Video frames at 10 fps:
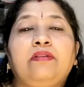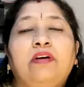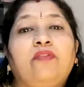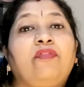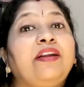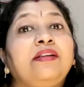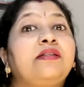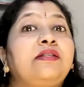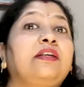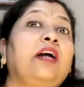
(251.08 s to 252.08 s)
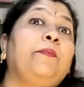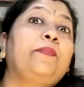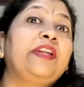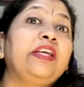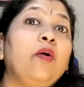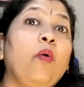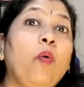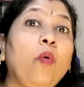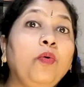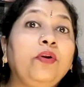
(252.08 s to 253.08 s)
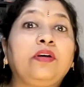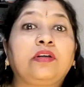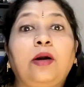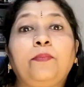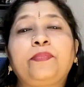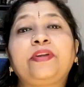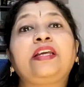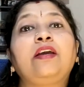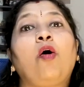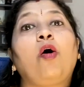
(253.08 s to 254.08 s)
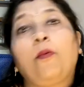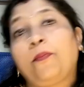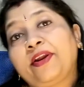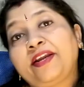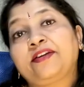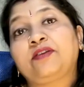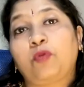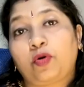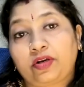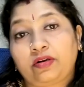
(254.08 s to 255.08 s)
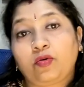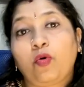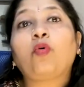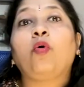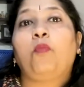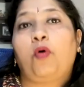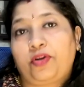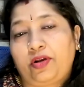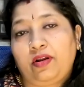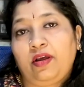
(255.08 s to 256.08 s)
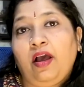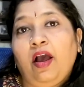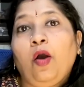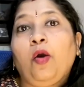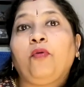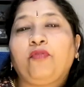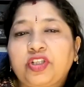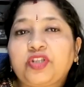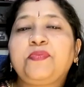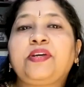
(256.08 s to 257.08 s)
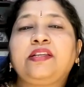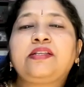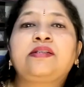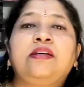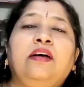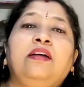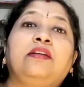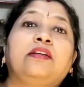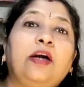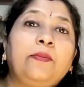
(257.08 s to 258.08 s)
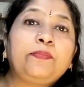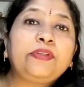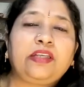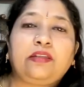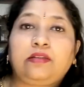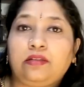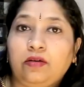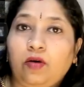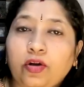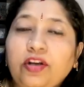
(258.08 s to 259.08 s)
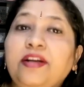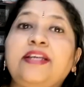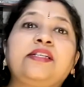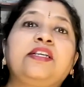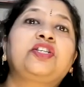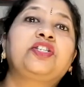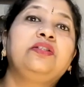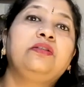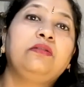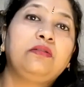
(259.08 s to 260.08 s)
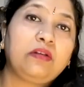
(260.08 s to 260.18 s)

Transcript: One is the company owned, company operated model, COCO model, which means the company, the organization,